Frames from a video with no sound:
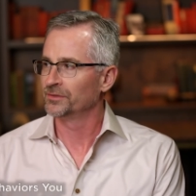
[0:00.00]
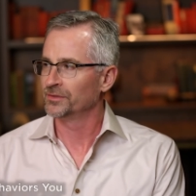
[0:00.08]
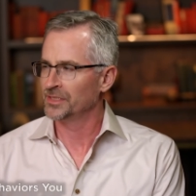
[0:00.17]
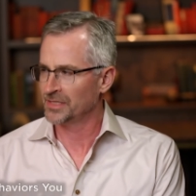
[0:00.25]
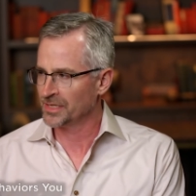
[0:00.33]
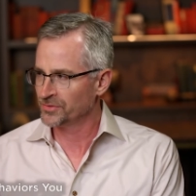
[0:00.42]

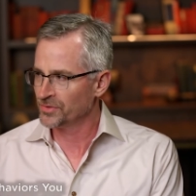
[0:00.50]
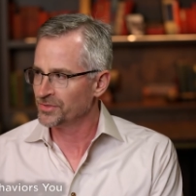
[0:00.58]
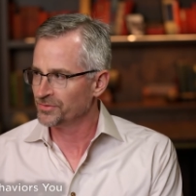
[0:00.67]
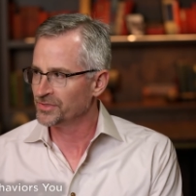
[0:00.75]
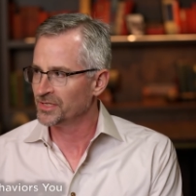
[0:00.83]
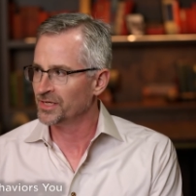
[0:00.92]
That's what you
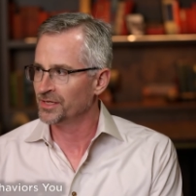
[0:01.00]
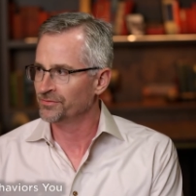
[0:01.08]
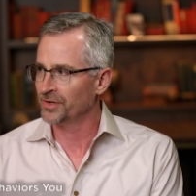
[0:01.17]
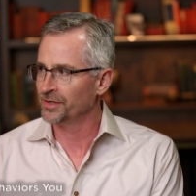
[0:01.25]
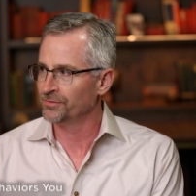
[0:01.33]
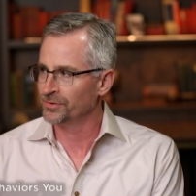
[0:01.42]
were saying,
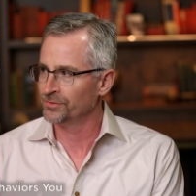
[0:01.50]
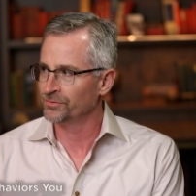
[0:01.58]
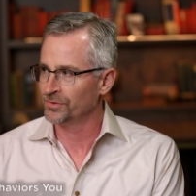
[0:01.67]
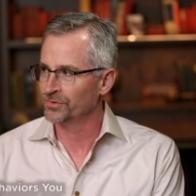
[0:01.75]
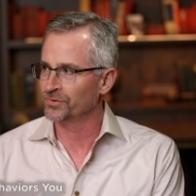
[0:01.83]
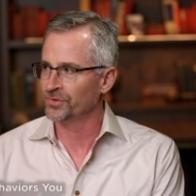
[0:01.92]
right?
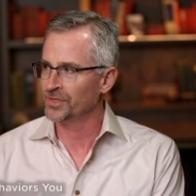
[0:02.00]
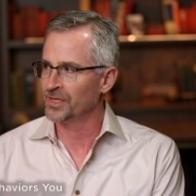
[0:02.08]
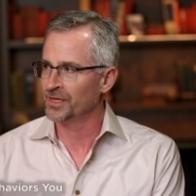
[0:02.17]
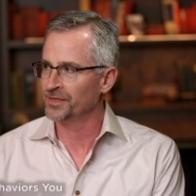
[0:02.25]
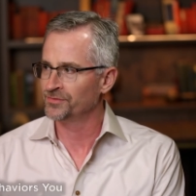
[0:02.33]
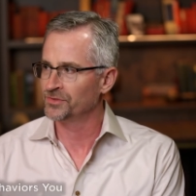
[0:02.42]
When throwing
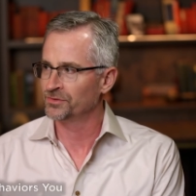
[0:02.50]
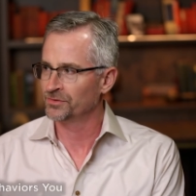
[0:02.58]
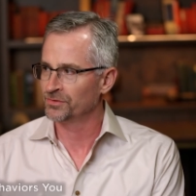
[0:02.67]
knives or